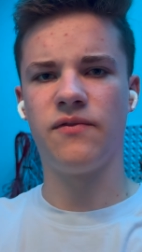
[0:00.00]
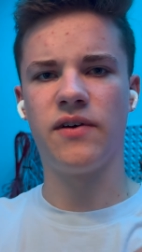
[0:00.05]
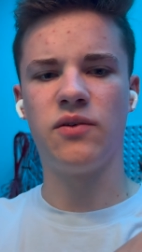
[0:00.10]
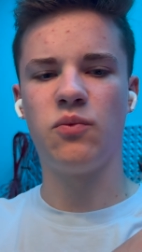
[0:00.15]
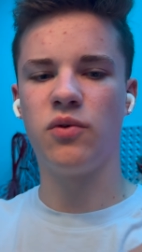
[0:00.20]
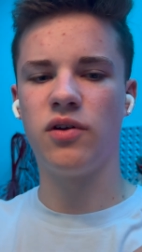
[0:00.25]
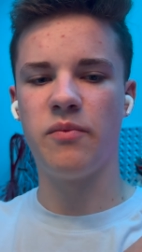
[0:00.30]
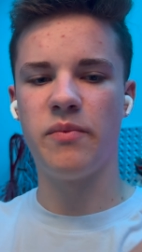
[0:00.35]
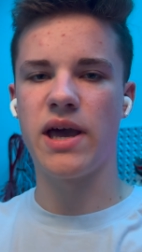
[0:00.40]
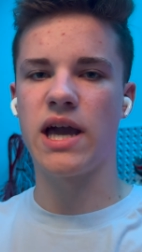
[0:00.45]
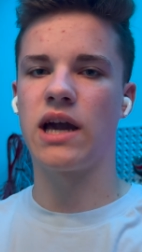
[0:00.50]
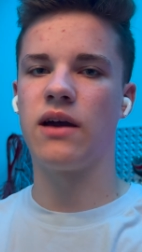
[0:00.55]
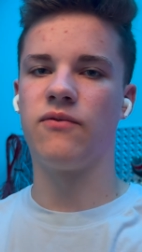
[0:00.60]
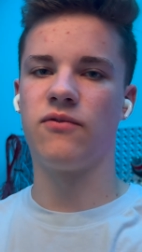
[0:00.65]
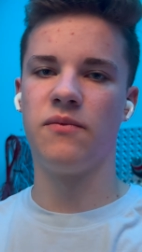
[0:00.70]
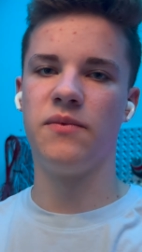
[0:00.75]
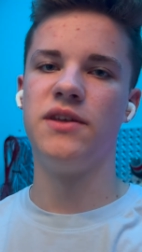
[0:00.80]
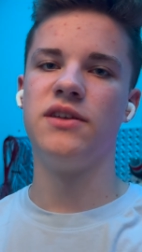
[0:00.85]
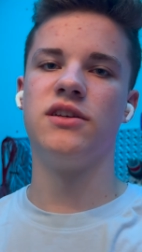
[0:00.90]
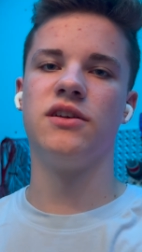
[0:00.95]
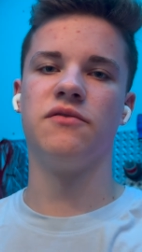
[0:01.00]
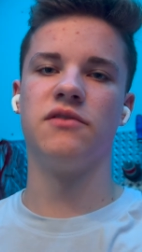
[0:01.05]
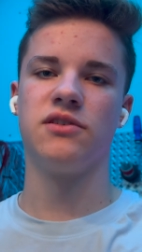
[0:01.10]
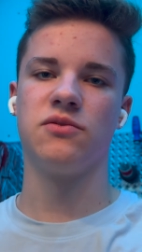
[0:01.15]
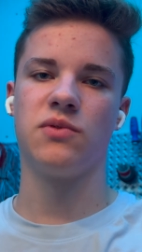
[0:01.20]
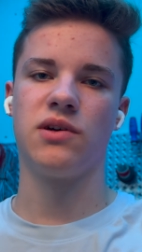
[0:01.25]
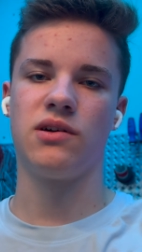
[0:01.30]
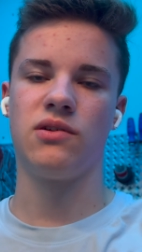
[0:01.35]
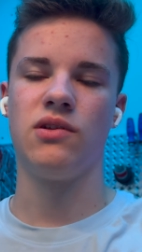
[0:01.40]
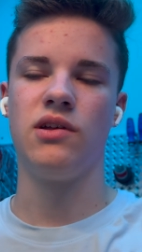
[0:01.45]
I'd want to back up from this server as
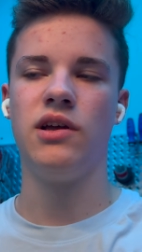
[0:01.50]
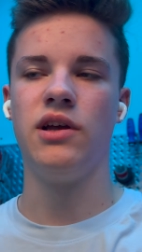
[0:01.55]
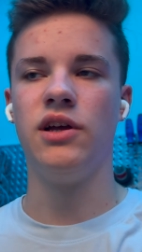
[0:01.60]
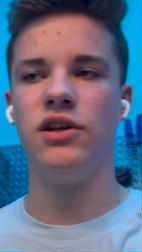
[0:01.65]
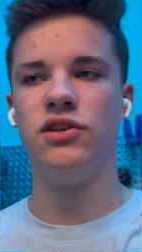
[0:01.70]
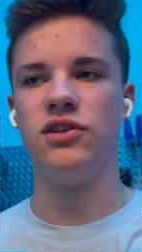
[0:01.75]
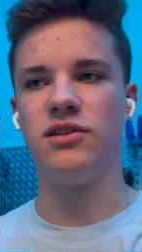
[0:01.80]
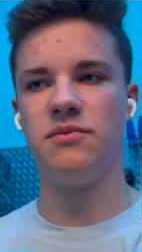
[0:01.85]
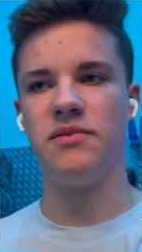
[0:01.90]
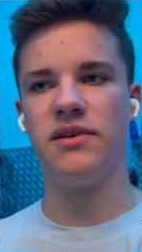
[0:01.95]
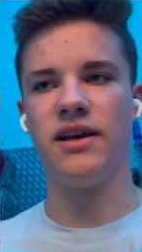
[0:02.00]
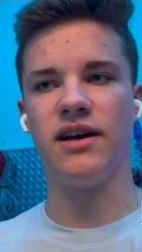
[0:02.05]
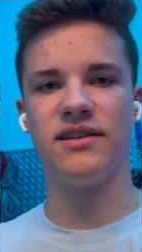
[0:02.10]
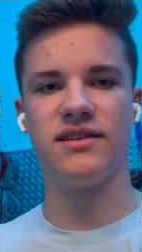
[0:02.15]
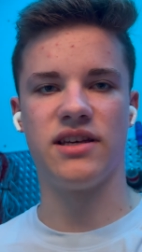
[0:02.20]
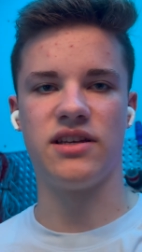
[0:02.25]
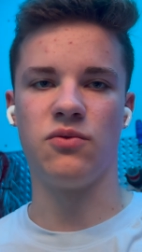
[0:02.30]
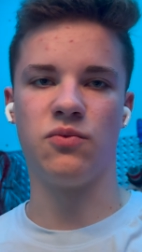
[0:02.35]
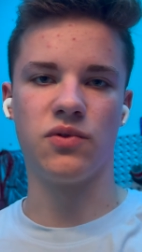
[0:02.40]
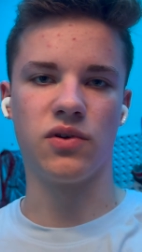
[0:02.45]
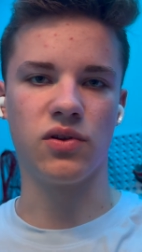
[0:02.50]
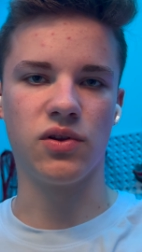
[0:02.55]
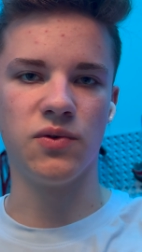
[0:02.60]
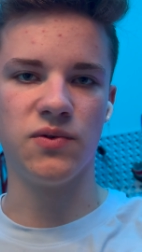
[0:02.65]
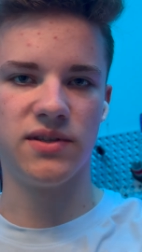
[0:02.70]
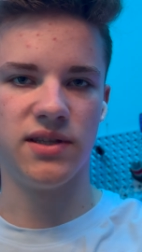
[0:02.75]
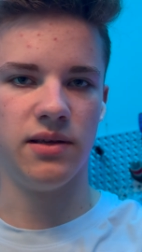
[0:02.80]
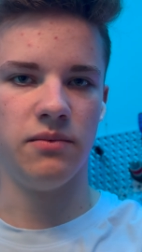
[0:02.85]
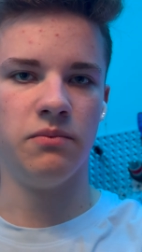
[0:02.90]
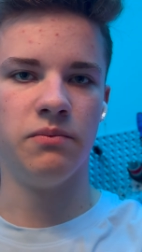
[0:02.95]
well, just because I don't want to
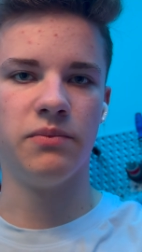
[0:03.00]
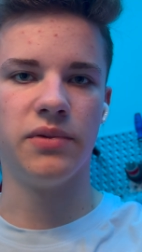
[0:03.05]
lose them.